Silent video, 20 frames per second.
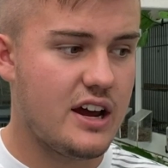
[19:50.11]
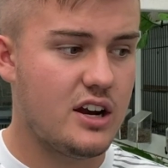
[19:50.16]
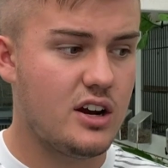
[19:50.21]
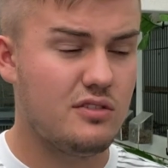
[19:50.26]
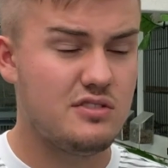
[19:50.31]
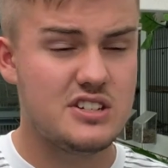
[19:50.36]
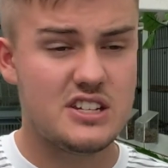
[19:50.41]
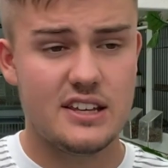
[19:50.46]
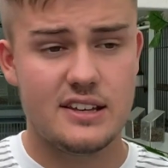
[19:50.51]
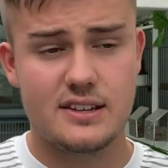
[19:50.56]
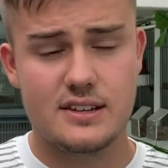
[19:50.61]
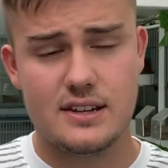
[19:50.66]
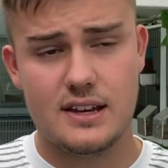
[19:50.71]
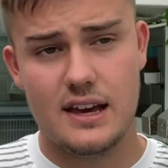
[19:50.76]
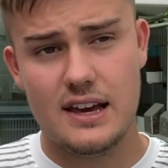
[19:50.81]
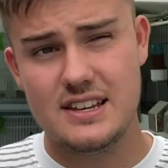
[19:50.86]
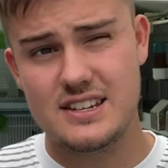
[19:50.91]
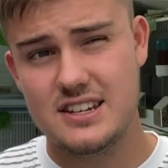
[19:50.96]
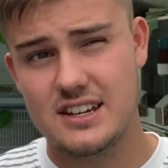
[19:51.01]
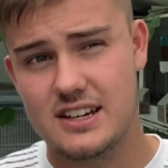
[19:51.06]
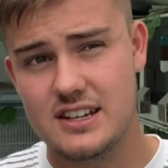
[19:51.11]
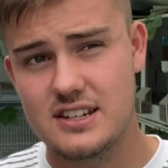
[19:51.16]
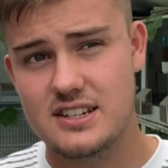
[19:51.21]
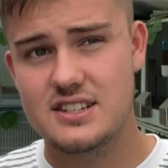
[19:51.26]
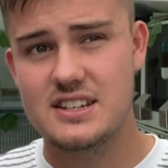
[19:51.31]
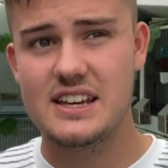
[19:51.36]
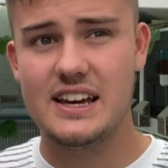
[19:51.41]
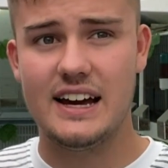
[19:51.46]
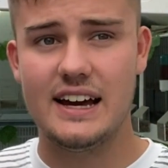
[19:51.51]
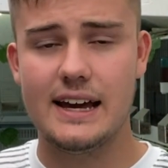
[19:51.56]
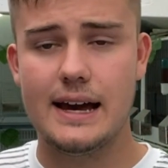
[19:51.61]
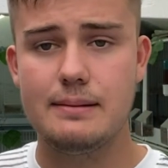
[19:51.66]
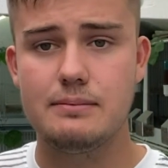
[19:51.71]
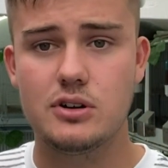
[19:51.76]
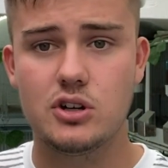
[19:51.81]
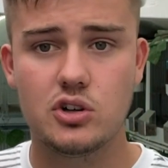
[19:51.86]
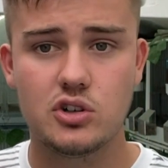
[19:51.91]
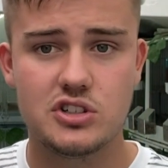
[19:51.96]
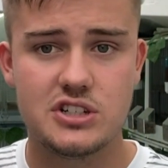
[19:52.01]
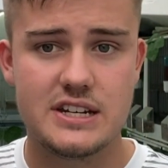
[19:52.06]
And obviously, as you can see, I am
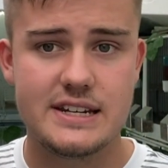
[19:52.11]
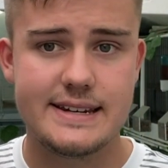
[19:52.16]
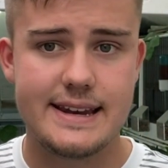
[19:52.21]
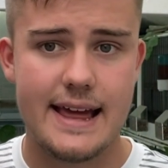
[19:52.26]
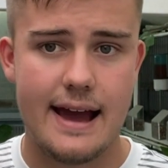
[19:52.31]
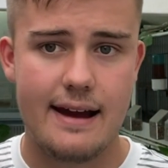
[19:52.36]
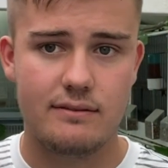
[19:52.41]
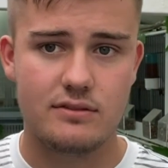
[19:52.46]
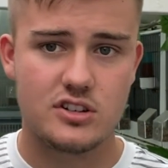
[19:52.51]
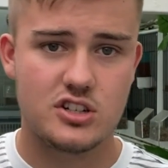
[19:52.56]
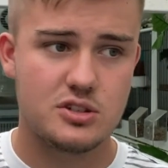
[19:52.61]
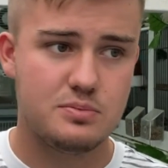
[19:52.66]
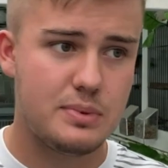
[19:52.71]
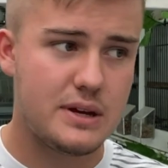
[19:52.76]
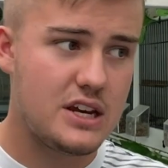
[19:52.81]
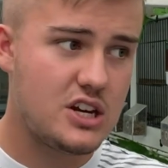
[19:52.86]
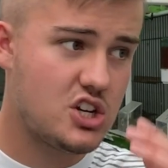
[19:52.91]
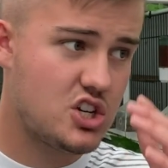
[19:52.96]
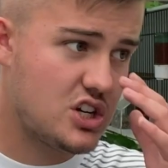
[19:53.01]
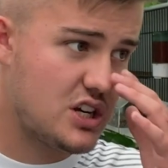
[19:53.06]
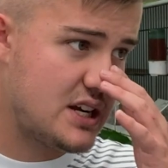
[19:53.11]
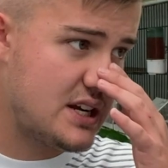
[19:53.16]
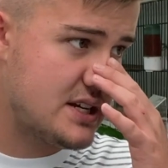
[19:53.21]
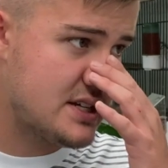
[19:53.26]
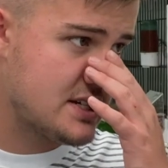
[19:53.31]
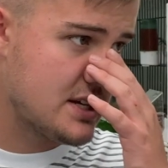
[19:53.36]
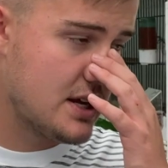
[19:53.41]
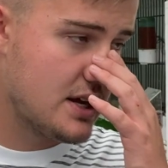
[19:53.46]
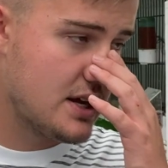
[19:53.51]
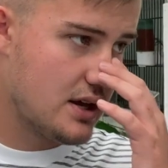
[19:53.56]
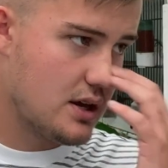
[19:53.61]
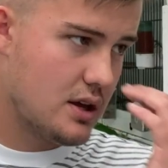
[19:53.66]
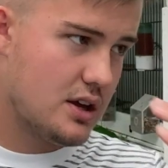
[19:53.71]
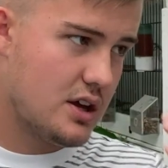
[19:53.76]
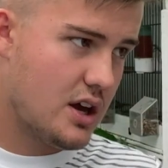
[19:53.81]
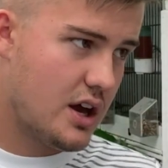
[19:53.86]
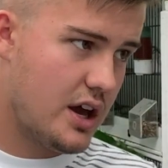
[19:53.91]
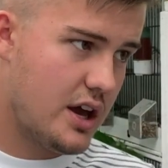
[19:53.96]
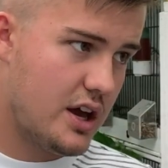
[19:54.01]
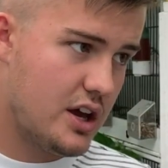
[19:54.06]
cutting down species
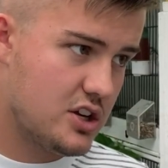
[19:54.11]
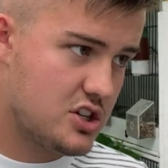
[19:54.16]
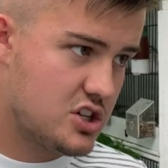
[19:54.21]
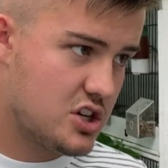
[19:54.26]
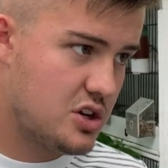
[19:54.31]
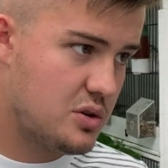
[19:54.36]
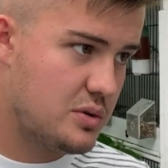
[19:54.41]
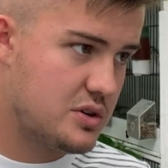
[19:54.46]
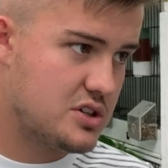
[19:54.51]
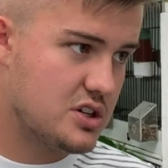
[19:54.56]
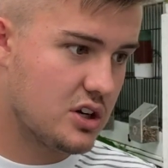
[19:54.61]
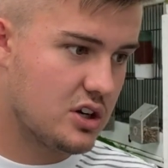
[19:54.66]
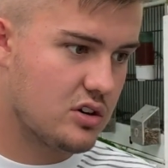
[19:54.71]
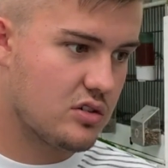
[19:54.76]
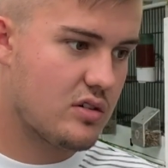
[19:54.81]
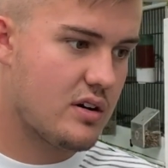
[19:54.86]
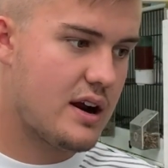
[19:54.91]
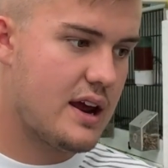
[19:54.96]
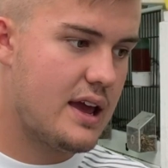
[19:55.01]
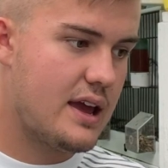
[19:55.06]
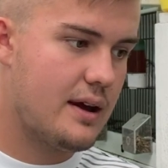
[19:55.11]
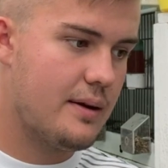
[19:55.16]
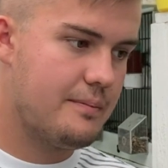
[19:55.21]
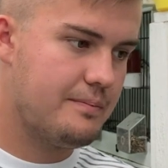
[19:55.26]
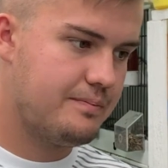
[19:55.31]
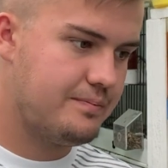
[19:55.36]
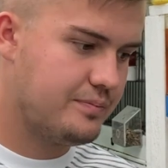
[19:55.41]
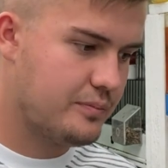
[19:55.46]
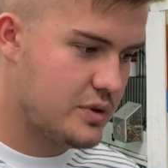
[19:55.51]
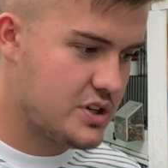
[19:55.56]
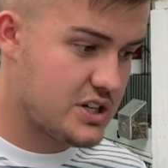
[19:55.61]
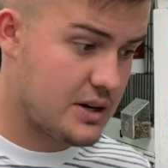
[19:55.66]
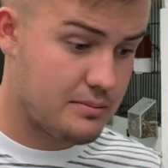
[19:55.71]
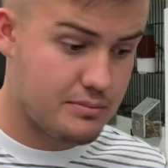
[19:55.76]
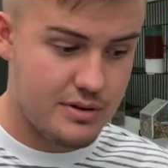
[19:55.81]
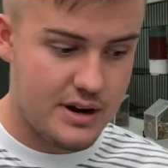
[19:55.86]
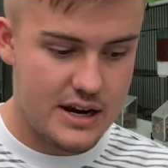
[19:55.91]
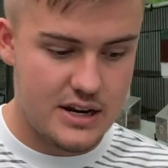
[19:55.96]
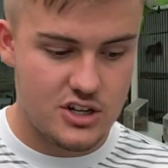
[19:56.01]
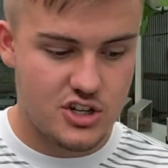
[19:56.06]
to a degree, which I'm
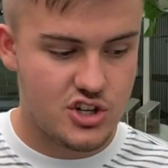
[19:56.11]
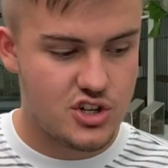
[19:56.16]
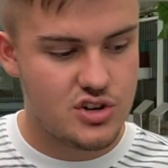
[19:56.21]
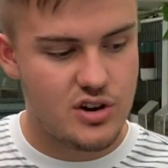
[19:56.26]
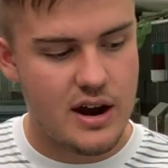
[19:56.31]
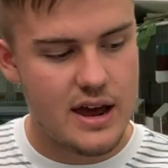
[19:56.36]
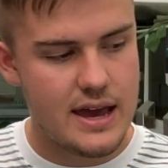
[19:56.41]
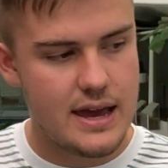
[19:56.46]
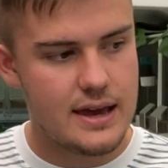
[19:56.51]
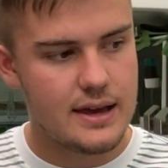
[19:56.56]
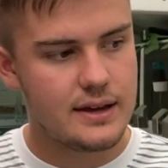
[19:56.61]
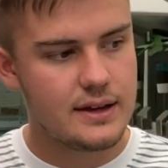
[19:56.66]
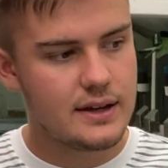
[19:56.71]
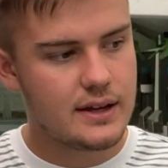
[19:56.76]
breeding straight.